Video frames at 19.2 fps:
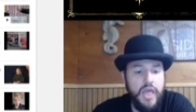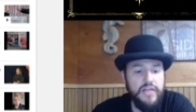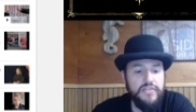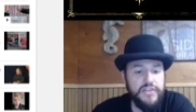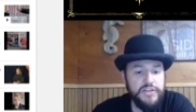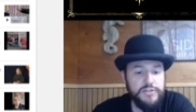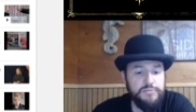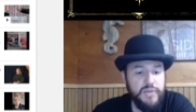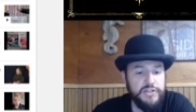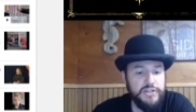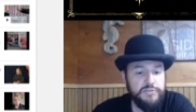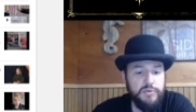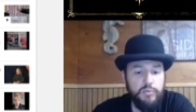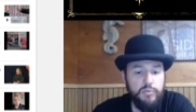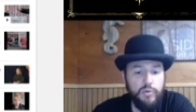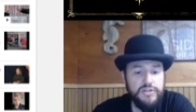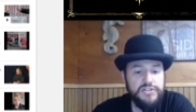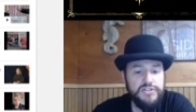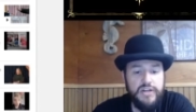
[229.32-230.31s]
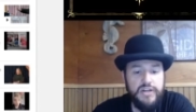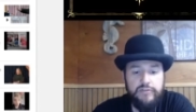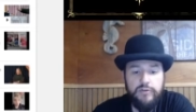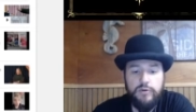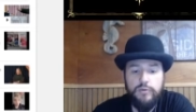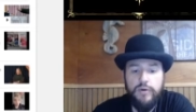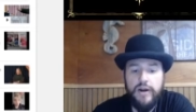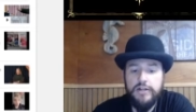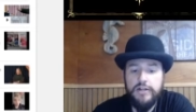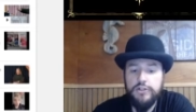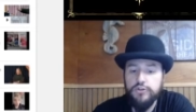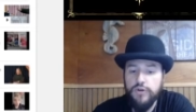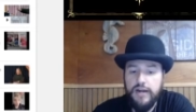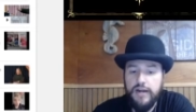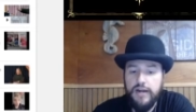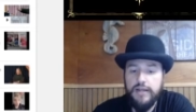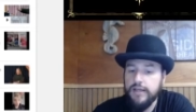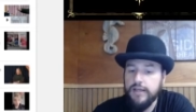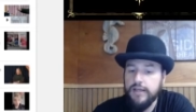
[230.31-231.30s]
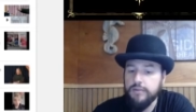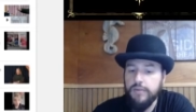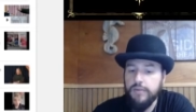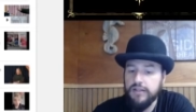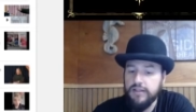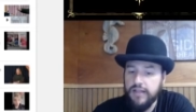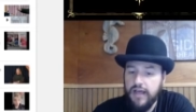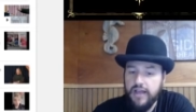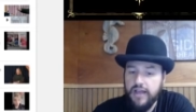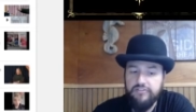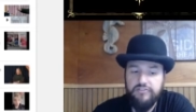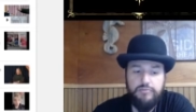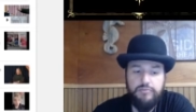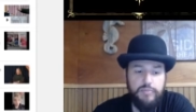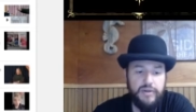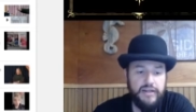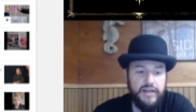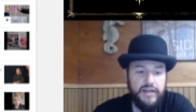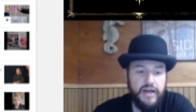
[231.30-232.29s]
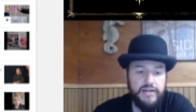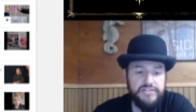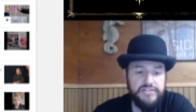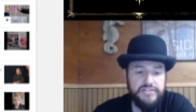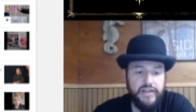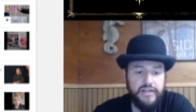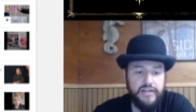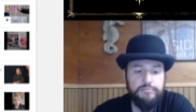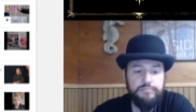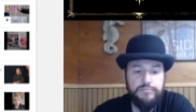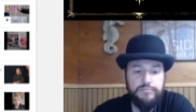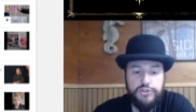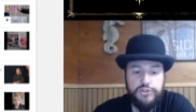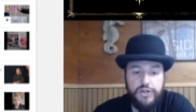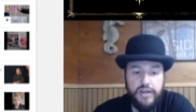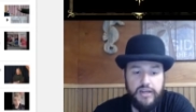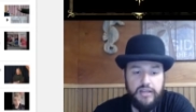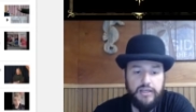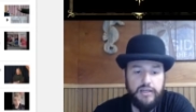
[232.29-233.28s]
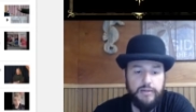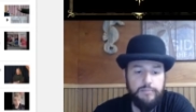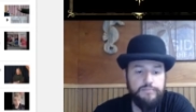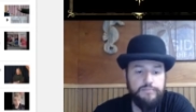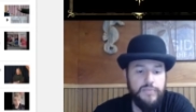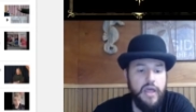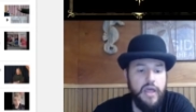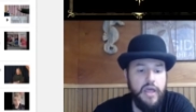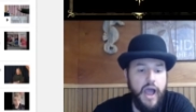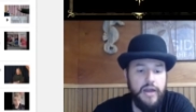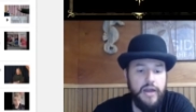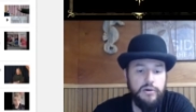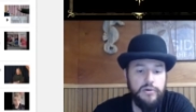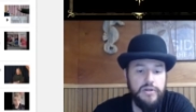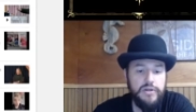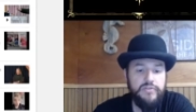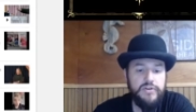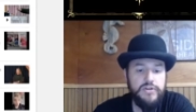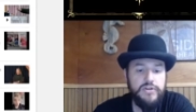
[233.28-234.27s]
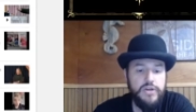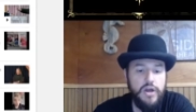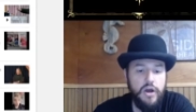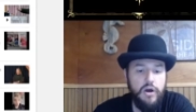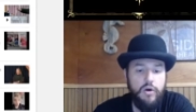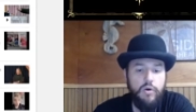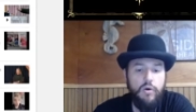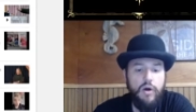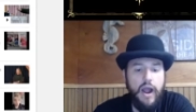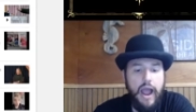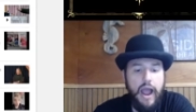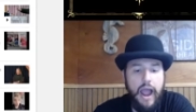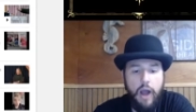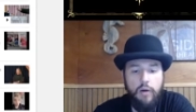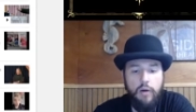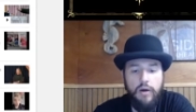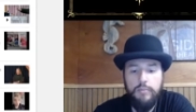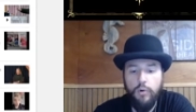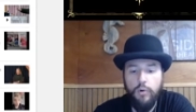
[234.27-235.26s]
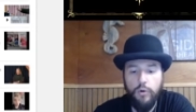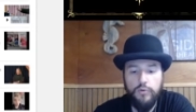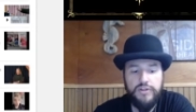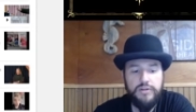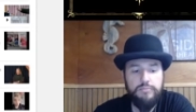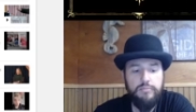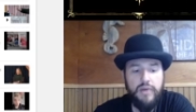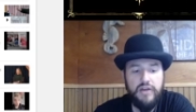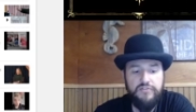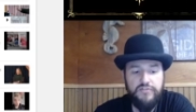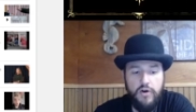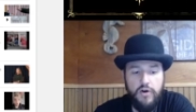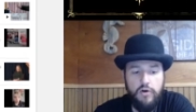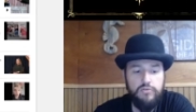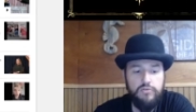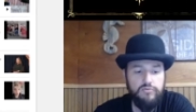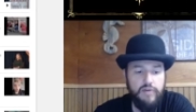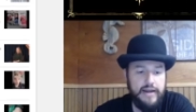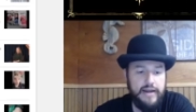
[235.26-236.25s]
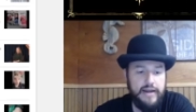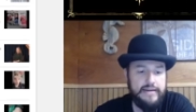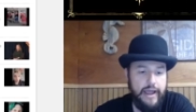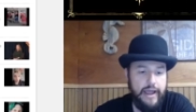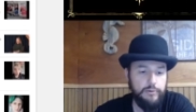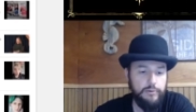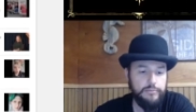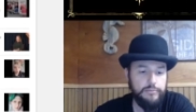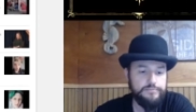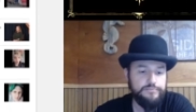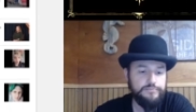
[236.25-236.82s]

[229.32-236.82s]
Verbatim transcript: This makes me want to never ride a train again in my life, Benkada said, shaking. I don't even know how I'm holding my phone right now.